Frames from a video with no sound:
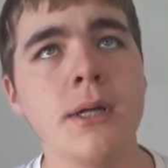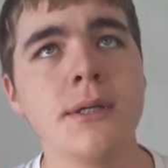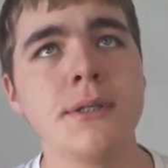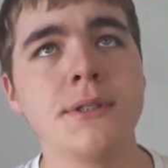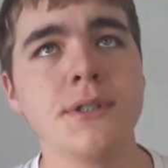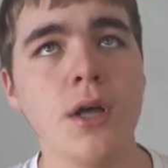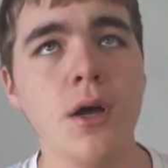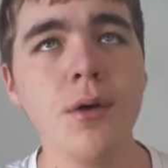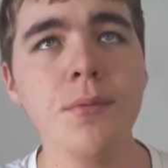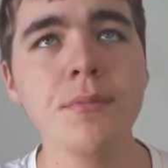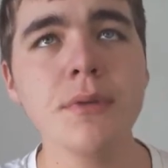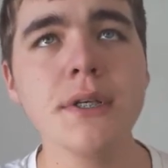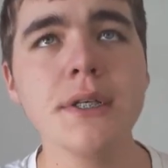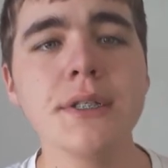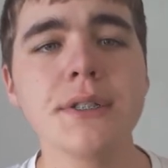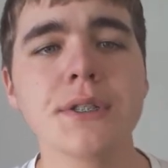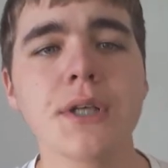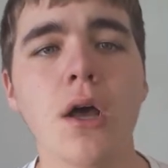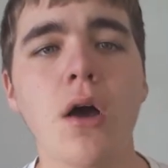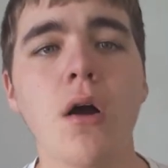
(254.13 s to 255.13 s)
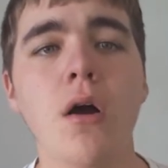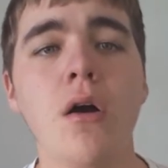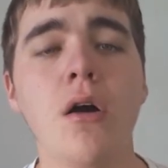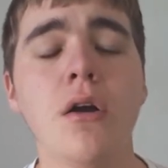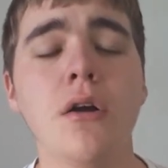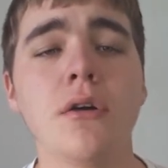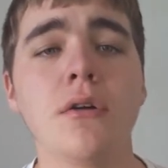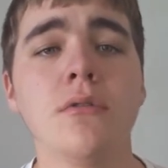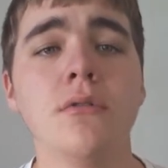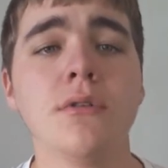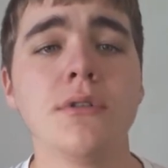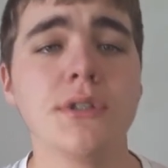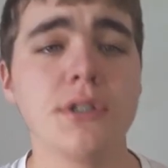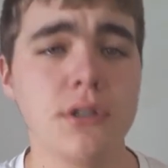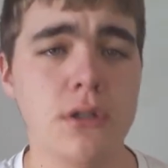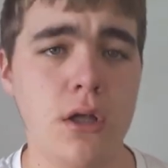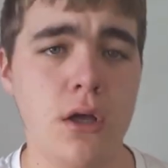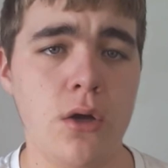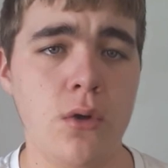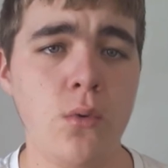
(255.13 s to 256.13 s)
Zombies are
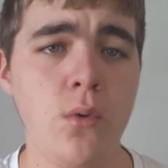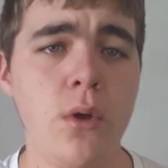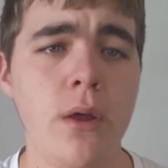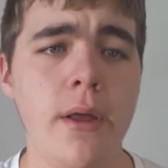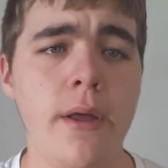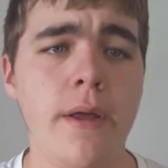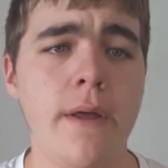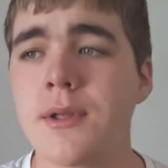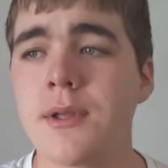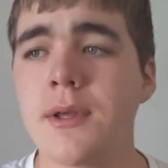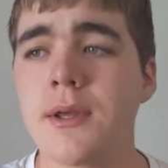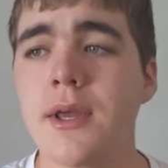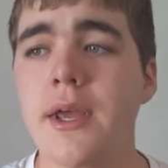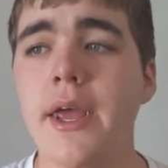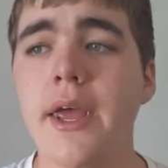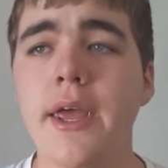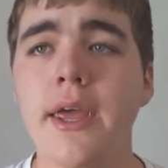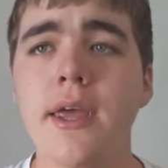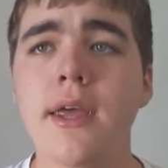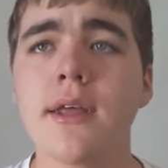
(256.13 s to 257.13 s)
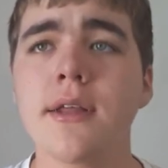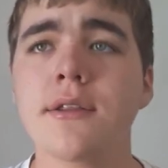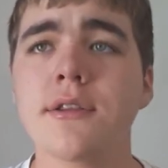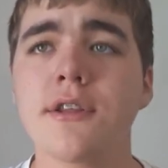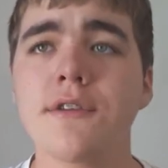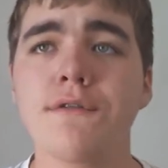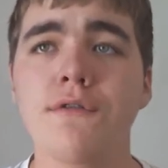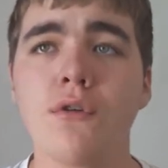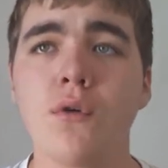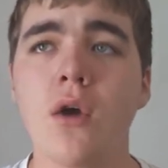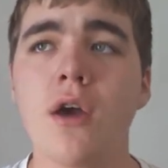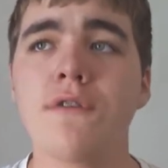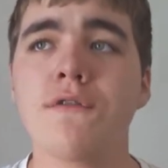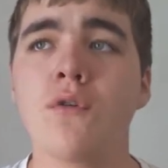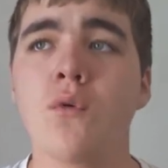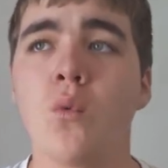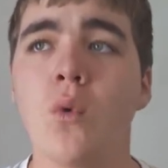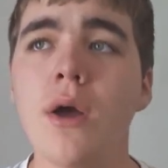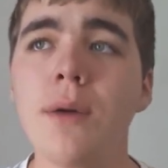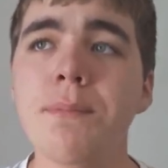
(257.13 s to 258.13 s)
slow, and if you have
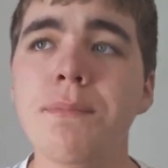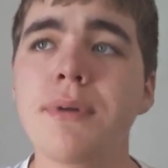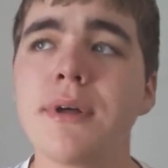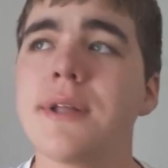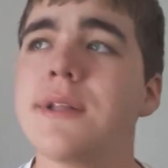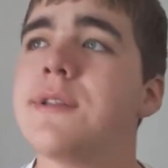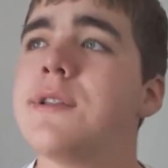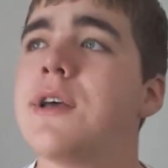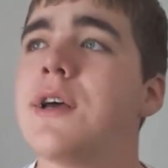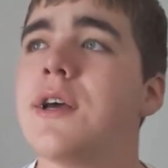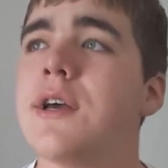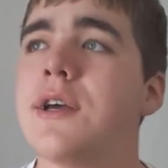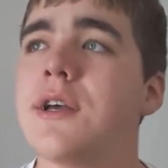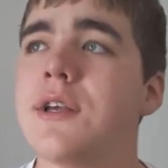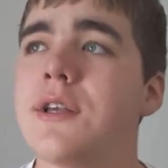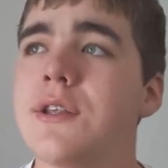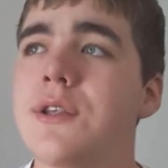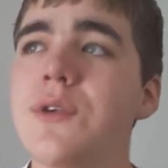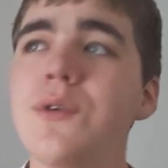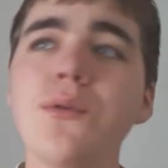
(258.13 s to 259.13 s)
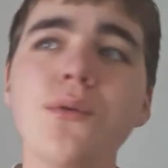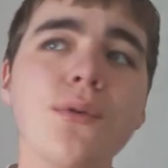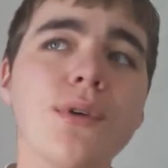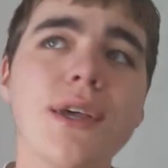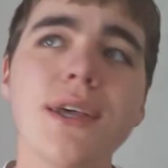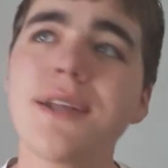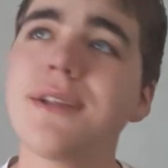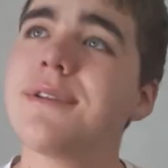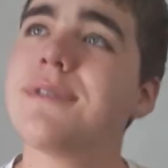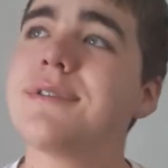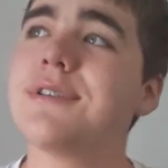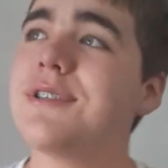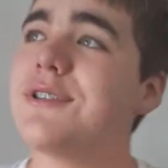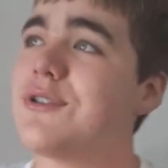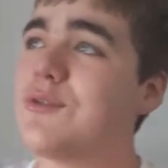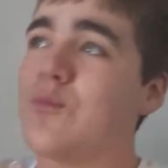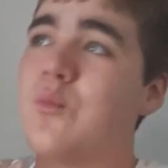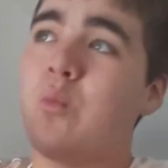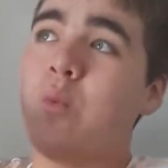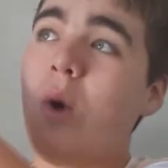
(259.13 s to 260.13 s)
a weapon, you can
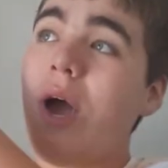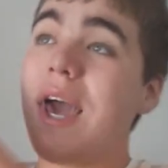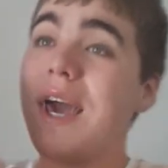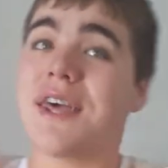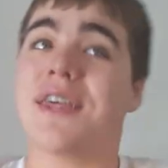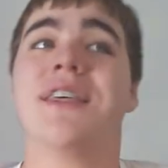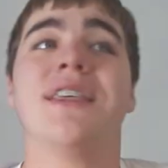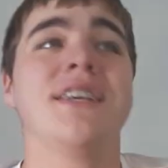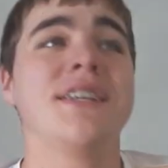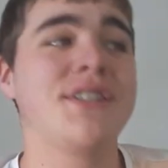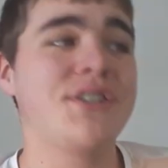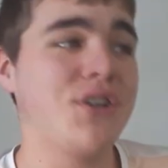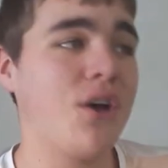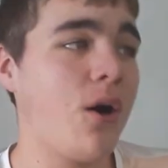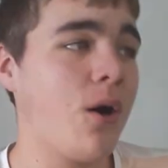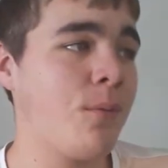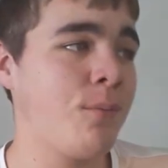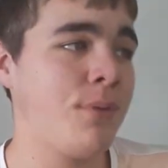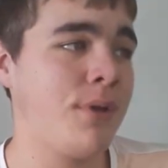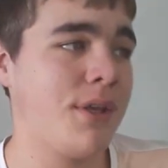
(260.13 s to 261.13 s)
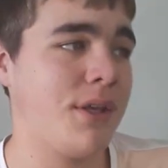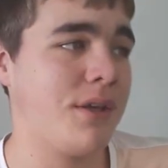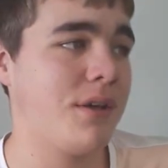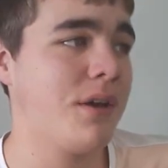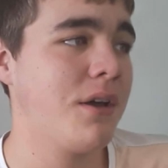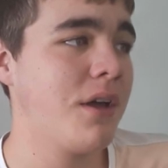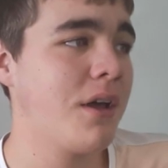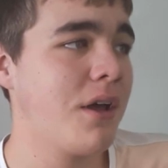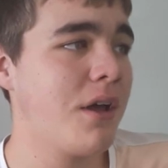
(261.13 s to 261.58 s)
just whack the zombie.